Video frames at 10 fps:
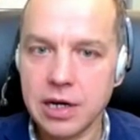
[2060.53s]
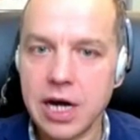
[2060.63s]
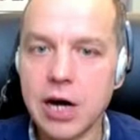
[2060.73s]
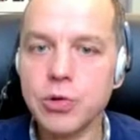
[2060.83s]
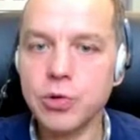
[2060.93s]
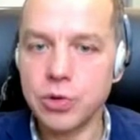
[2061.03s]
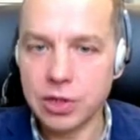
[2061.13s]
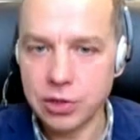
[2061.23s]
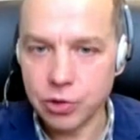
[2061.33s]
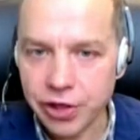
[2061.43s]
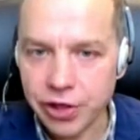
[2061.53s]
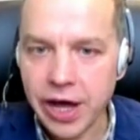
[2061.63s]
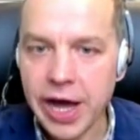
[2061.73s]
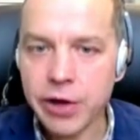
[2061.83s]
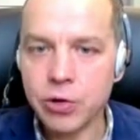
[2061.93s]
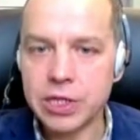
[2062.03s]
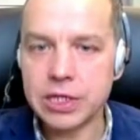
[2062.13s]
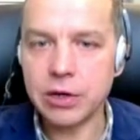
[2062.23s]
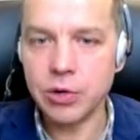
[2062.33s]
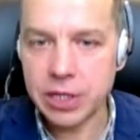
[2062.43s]
how to, uh, to rely on,
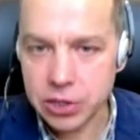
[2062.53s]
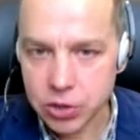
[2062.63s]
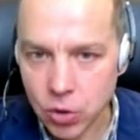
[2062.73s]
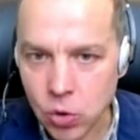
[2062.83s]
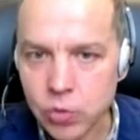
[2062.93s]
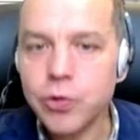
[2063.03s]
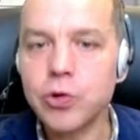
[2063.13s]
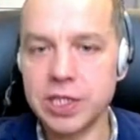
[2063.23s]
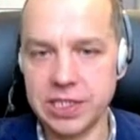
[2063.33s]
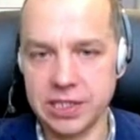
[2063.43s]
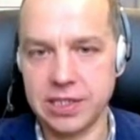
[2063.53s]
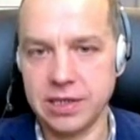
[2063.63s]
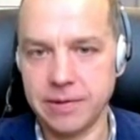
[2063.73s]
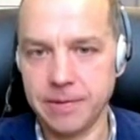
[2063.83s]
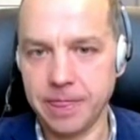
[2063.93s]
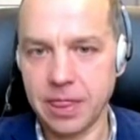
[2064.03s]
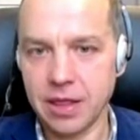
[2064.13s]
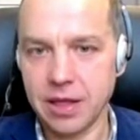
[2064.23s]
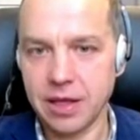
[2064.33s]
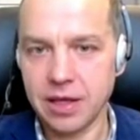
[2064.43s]
on its own forces,
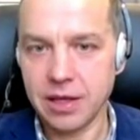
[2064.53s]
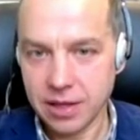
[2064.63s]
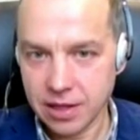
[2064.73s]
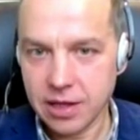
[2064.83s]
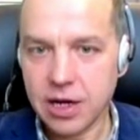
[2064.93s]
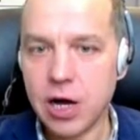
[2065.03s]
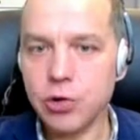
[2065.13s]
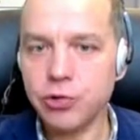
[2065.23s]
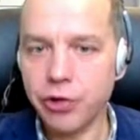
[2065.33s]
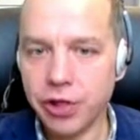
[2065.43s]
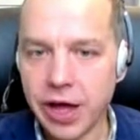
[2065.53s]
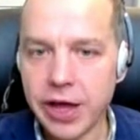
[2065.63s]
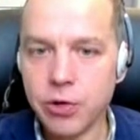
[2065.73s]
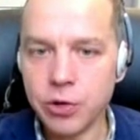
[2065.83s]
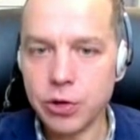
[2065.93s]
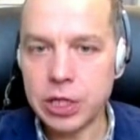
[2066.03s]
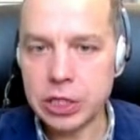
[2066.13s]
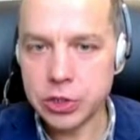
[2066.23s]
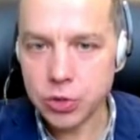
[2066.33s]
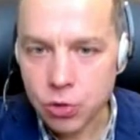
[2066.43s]
how to rely on
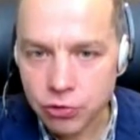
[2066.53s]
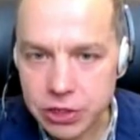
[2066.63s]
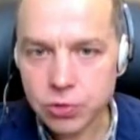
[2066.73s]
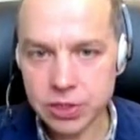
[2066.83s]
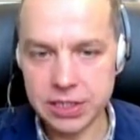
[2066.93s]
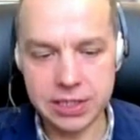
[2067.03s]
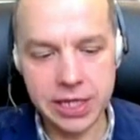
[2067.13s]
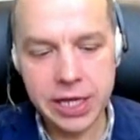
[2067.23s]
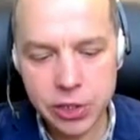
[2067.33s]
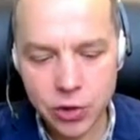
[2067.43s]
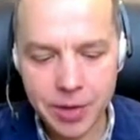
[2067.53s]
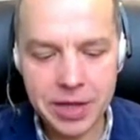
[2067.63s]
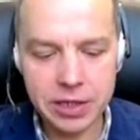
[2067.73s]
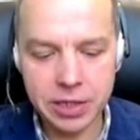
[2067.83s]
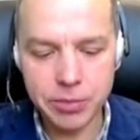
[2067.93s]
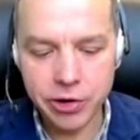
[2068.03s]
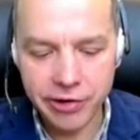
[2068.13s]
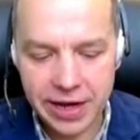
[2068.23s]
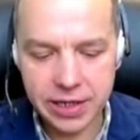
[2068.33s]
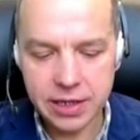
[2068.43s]
its own resources, economic,
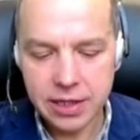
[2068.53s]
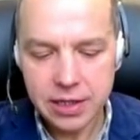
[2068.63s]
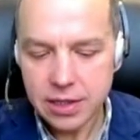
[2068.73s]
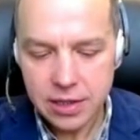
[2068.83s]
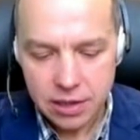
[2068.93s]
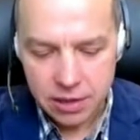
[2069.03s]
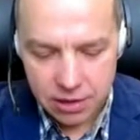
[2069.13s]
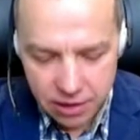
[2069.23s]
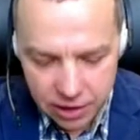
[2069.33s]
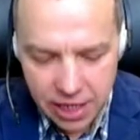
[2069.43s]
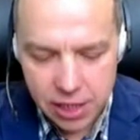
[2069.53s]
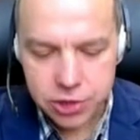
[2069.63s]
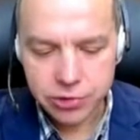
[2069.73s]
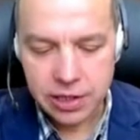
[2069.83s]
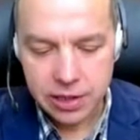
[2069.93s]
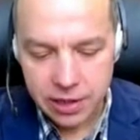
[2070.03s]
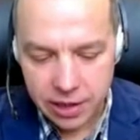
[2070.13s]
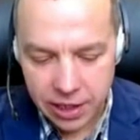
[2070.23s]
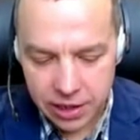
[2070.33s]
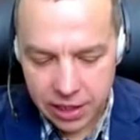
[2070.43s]
democratic, uh, cultural,
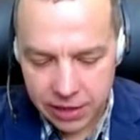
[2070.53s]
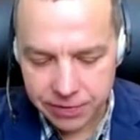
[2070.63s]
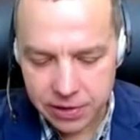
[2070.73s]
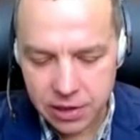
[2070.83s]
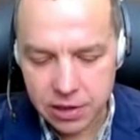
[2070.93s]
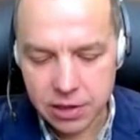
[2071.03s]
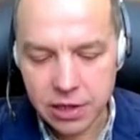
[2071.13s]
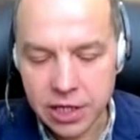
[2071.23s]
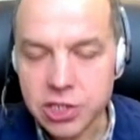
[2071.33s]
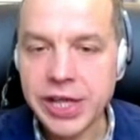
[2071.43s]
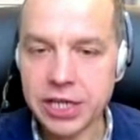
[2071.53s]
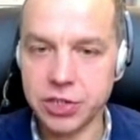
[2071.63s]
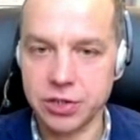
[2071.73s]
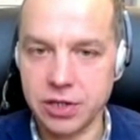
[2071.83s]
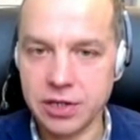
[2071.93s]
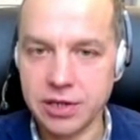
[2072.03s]
and even uh, intellectual,